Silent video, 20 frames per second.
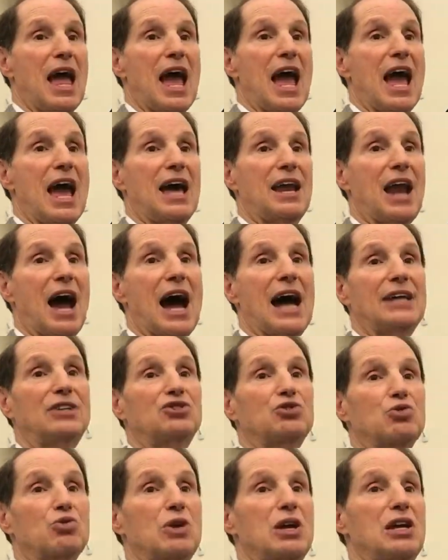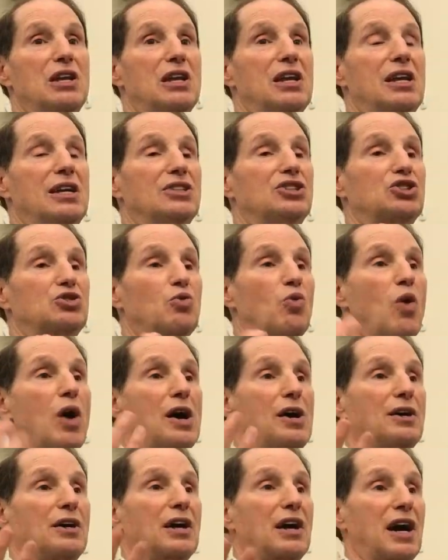and I treat each
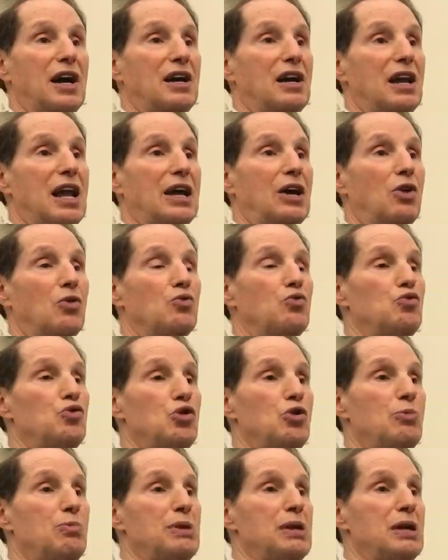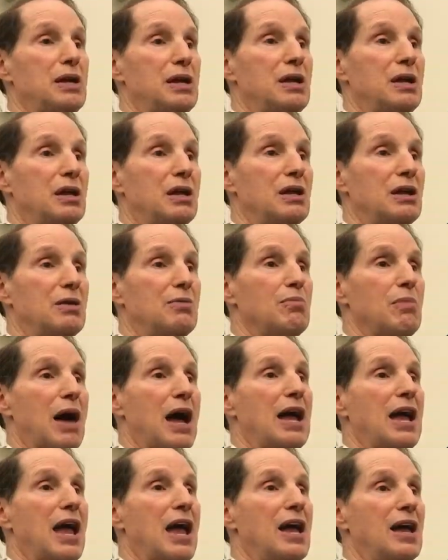one kind of like a ruby in
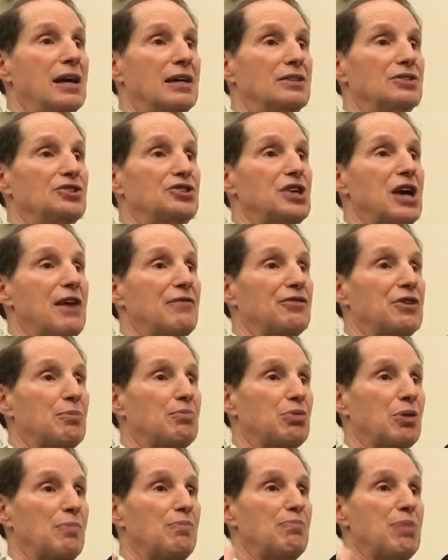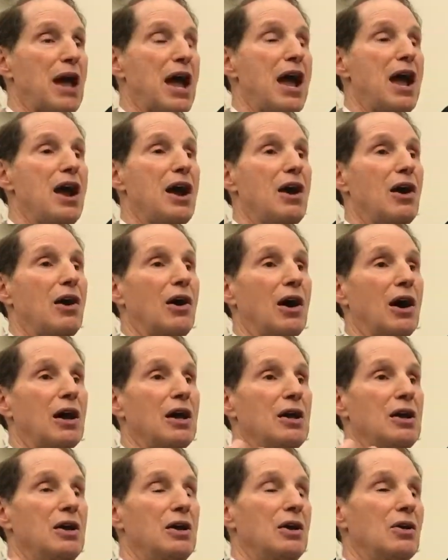my hands. You have to prepare
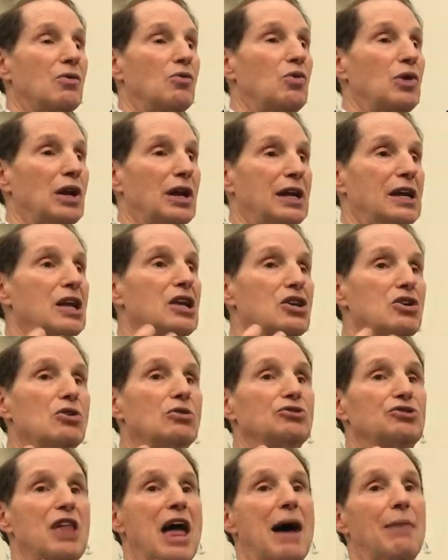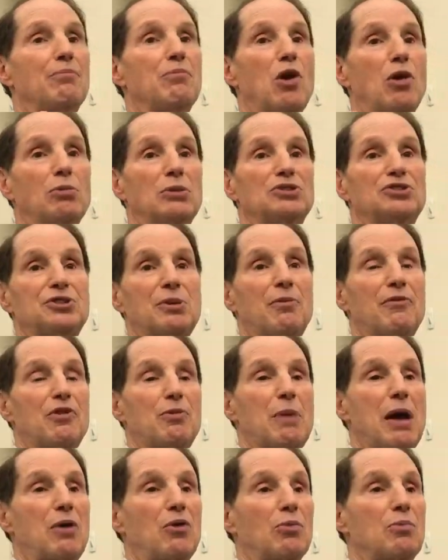really to use that moment. Some of you
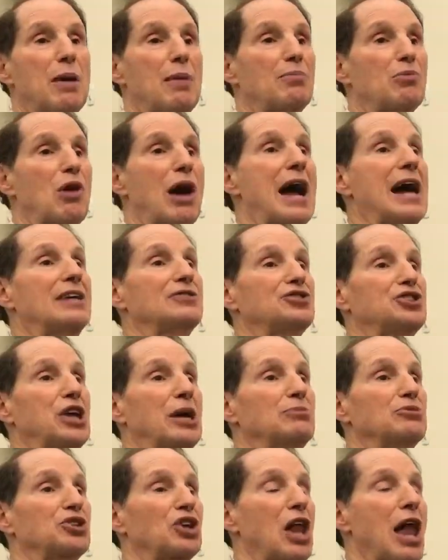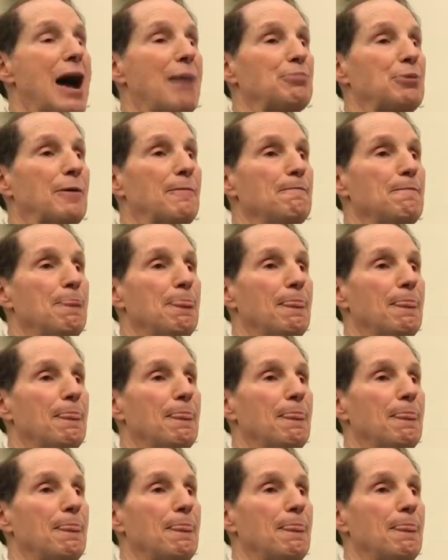may remember I asked James Clapper